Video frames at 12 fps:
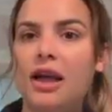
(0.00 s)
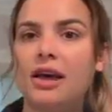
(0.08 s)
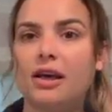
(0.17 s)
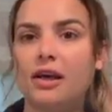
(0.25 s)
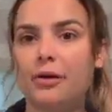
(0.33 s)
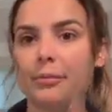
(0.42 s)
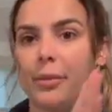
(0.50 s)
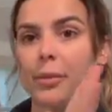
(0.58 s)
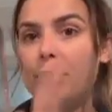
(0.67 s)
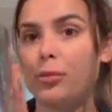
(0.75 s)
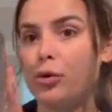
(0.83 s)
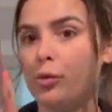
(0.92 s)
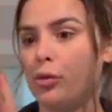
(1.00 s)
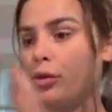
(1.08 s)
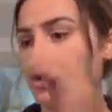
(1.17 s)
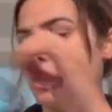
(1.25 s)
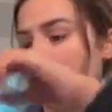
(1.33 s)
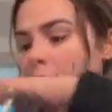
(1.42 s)
And I'm gonna put
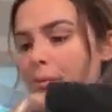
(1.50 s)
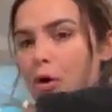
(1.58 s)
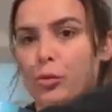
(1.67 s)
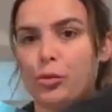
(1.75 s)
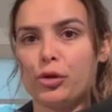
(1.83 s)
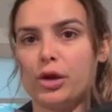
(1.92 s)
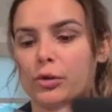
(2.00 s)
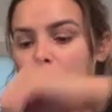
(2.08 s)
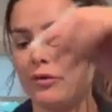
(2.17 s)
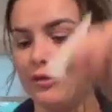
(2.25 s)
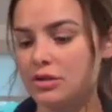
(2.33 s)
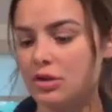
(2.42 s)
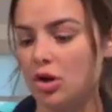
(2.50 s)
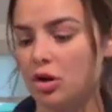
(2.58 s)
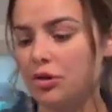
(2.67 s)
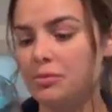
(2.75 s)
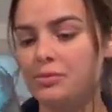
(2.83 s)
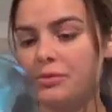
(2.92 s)
potpourri, whatever it's
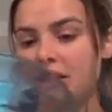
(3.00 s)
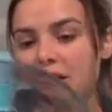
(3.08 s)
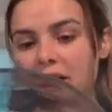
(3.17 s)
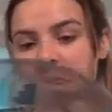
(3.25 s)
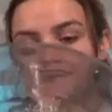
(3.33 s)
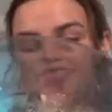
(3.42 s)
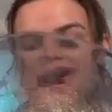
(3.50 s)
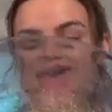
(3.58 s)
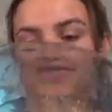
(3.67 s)
called, in it.